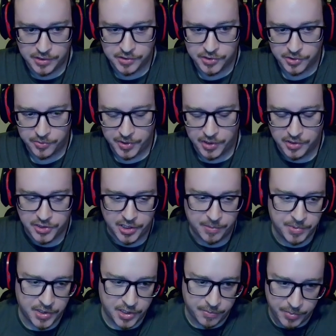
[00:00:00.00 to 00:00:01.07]
So we all chopped
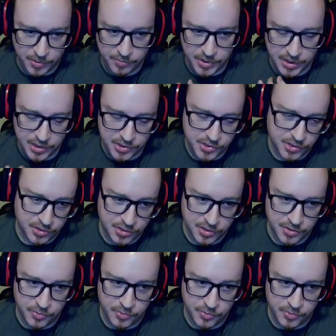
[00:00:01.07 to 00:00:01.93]
it up, and we each earned